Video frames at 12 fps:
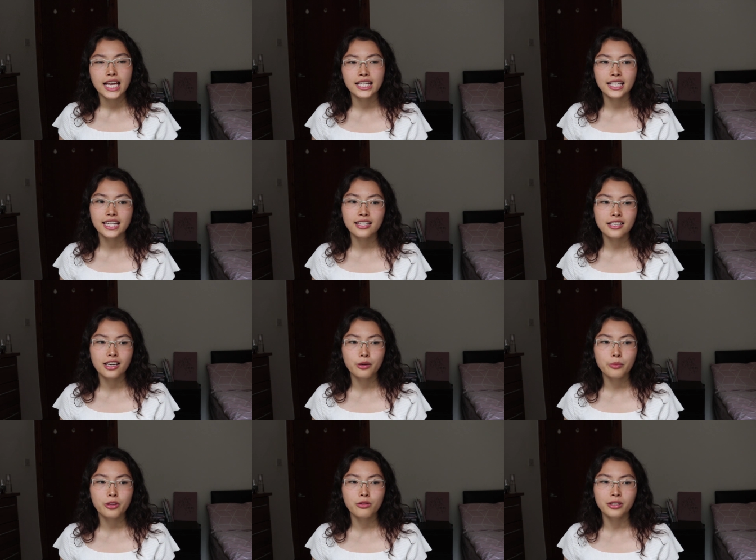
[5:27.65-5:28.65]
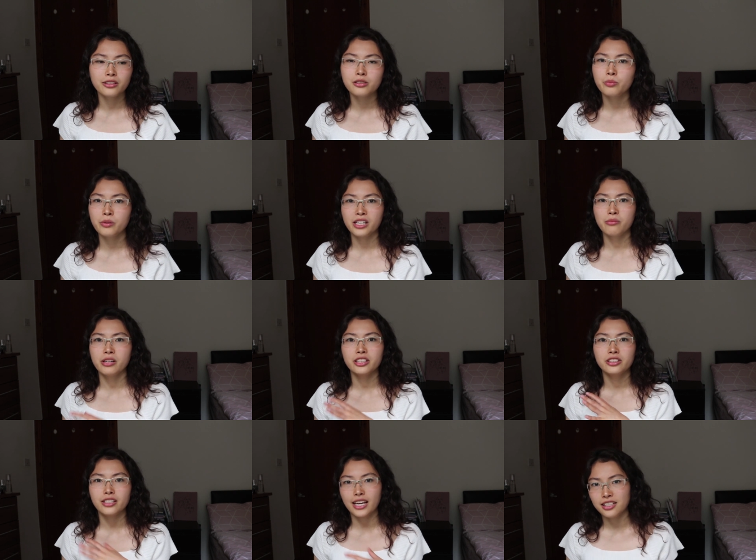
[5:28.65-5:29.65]
and they can help you with pretty
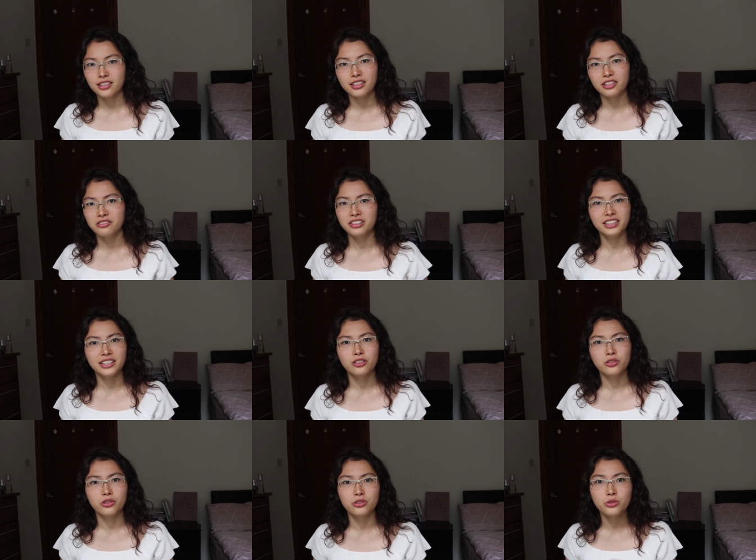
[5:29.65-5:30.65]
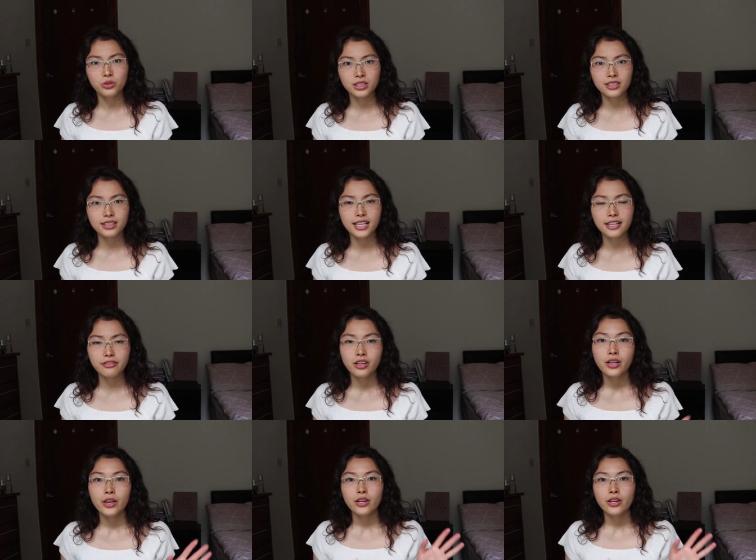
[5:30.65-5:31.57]
much anything related to your student life.